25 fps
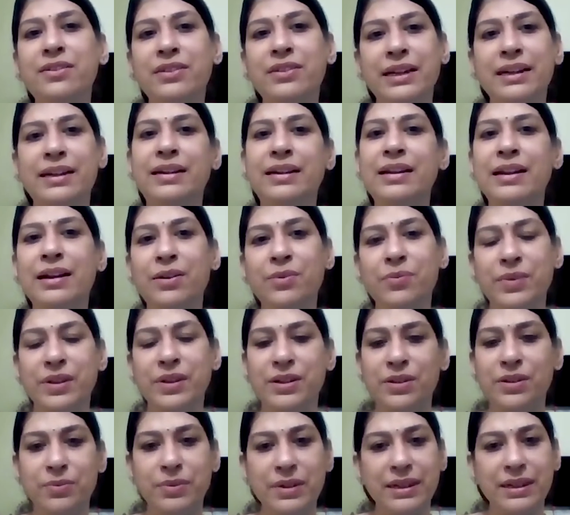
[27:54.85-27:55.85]
Right now we
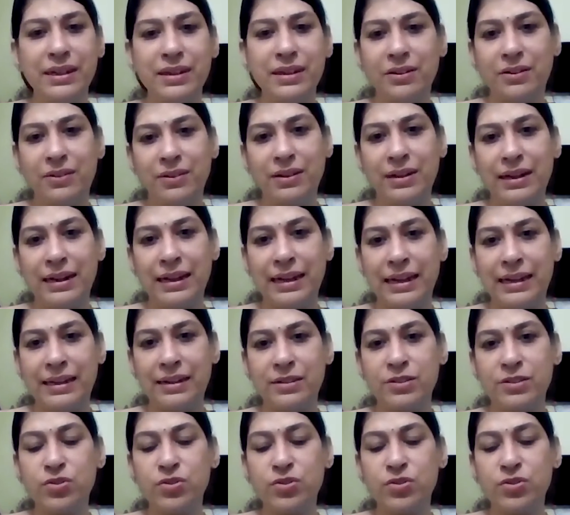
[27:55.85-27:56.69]
are doing it online.